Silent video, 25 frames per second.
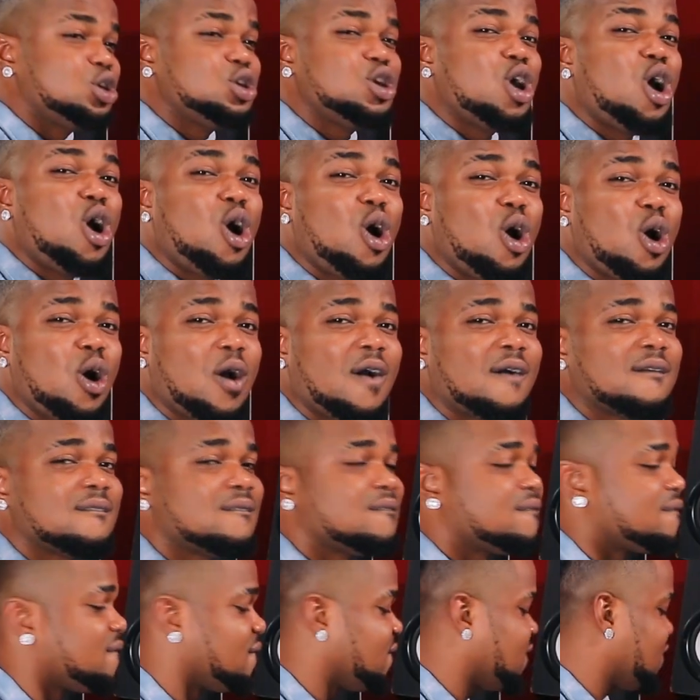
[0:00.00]
Yo!
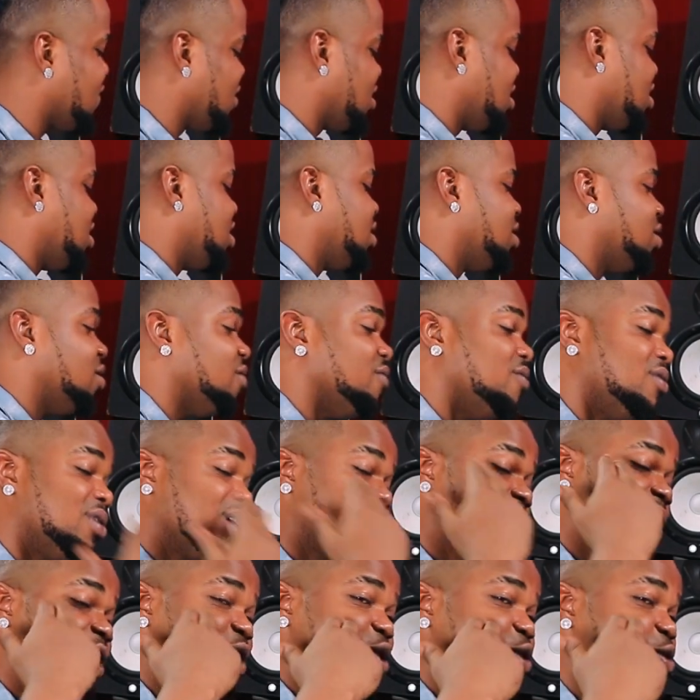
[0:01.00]
Don't
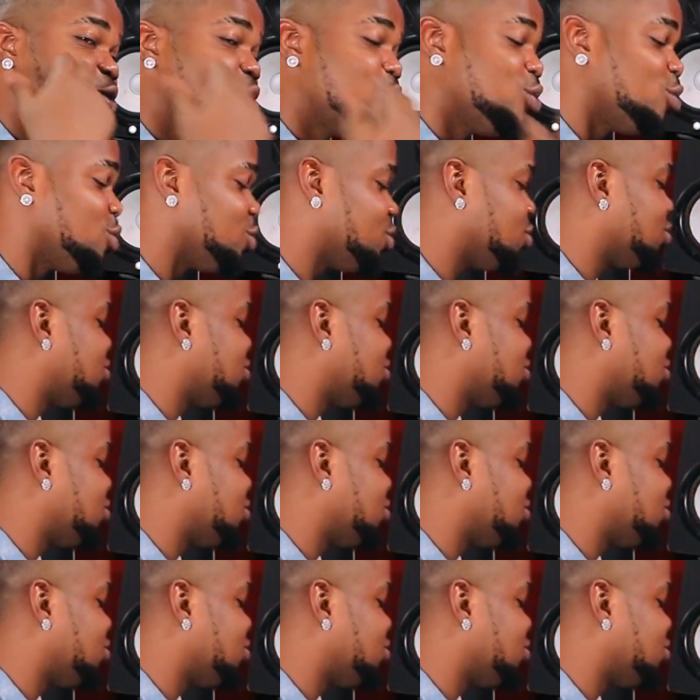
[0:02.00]
forget yo.